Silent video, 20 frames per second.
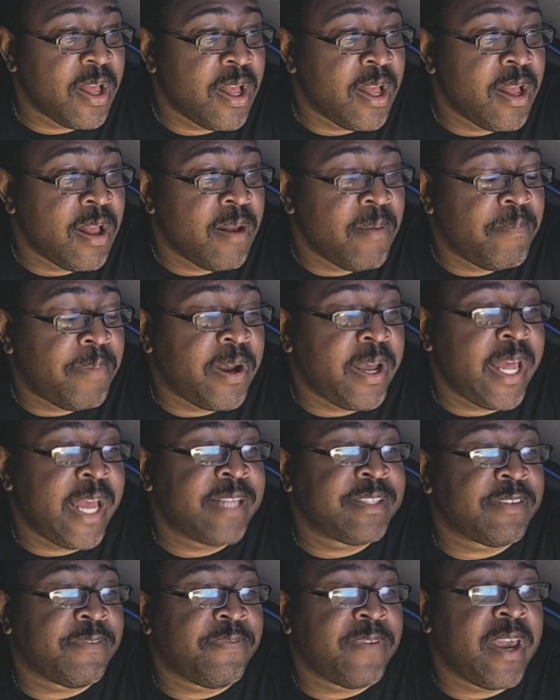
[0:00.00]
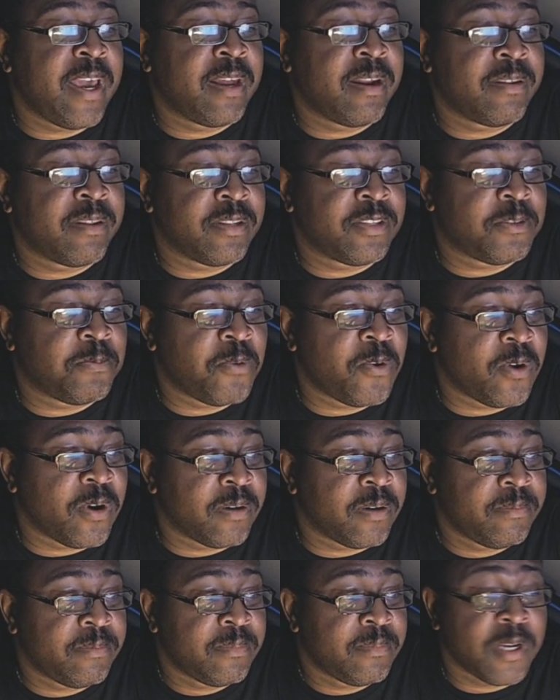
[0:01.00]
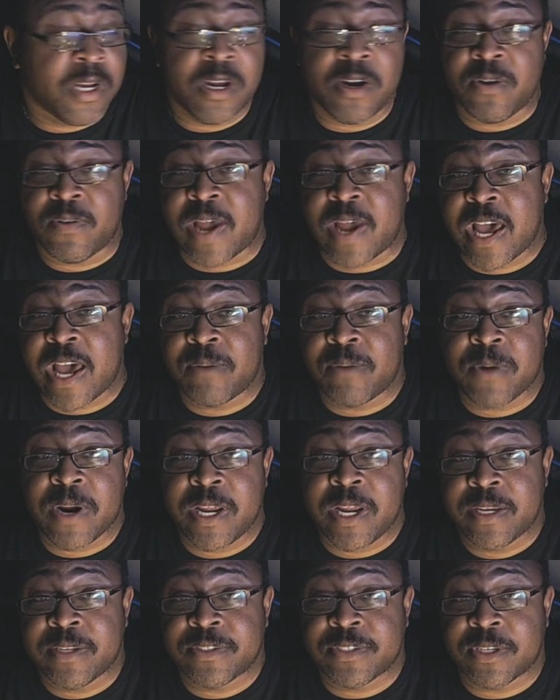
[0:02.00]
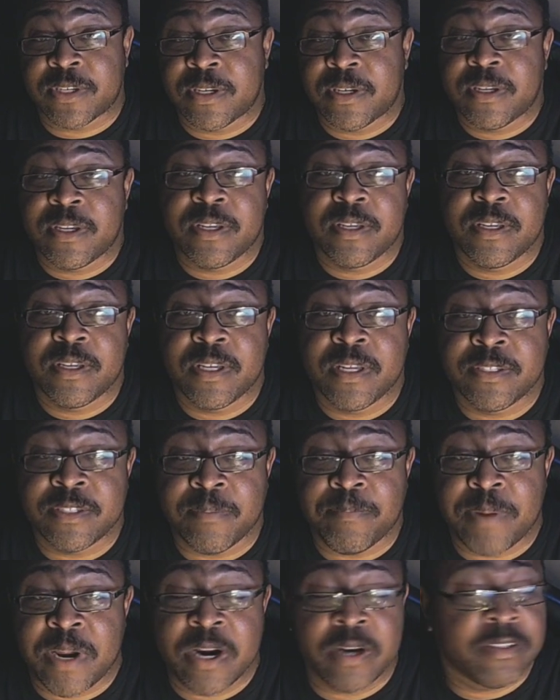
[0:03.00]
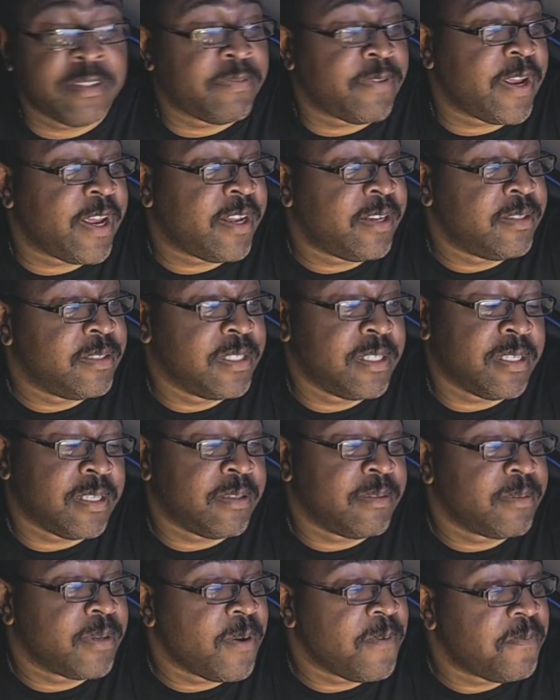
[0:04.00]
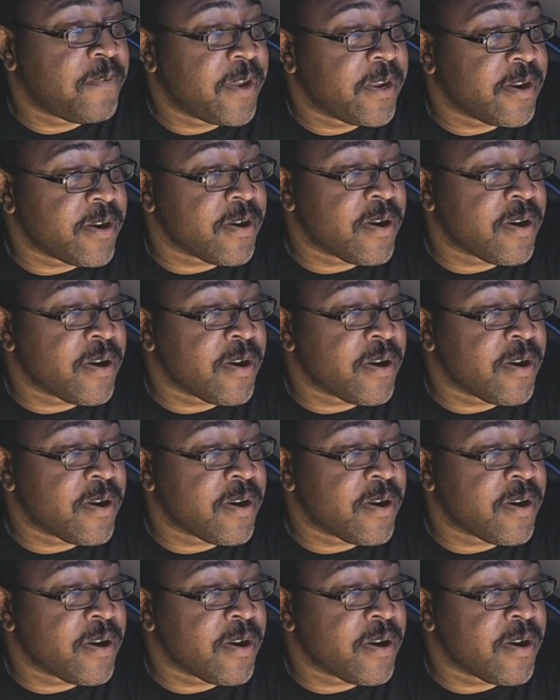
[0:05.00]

but as a fan of the sport. Oh, Adam Rank is a Bears fan. Huh, go figure.